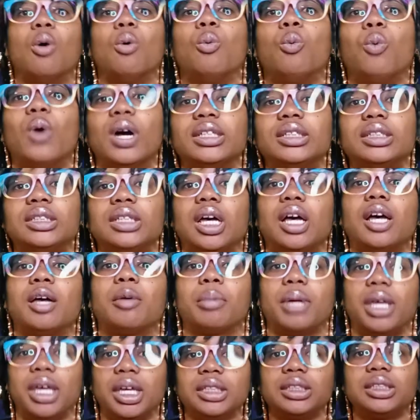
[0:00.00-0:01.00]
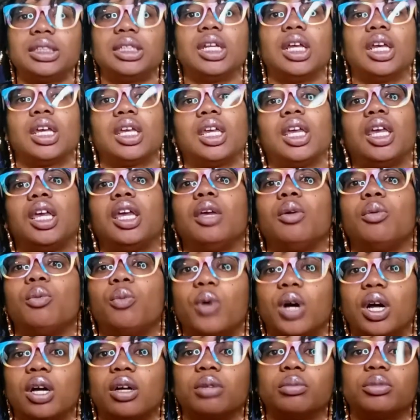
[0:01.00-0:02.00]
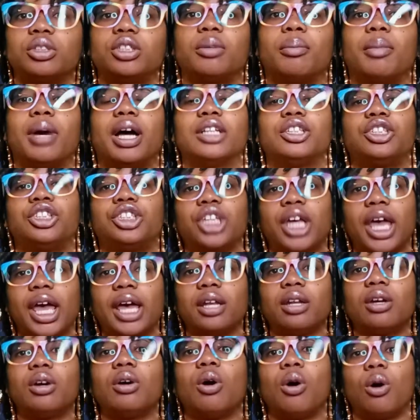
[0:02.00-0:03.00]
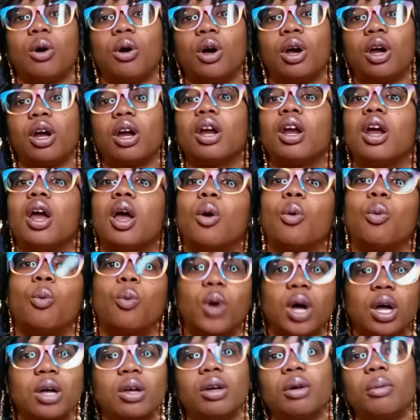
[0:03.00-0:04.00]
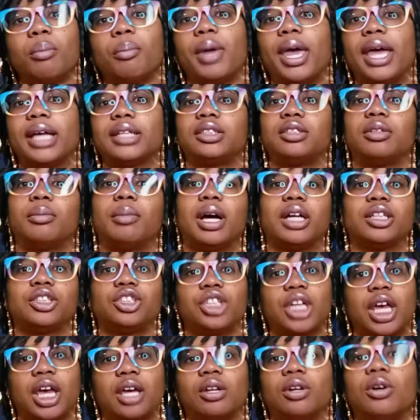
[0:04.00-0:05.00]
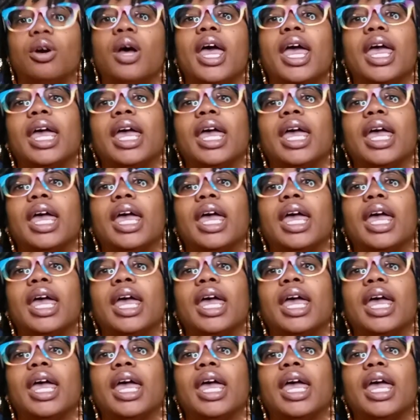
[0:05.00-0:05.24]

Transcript: What's up? It's Nikki. Welcome to my channel or welcome back to my channel.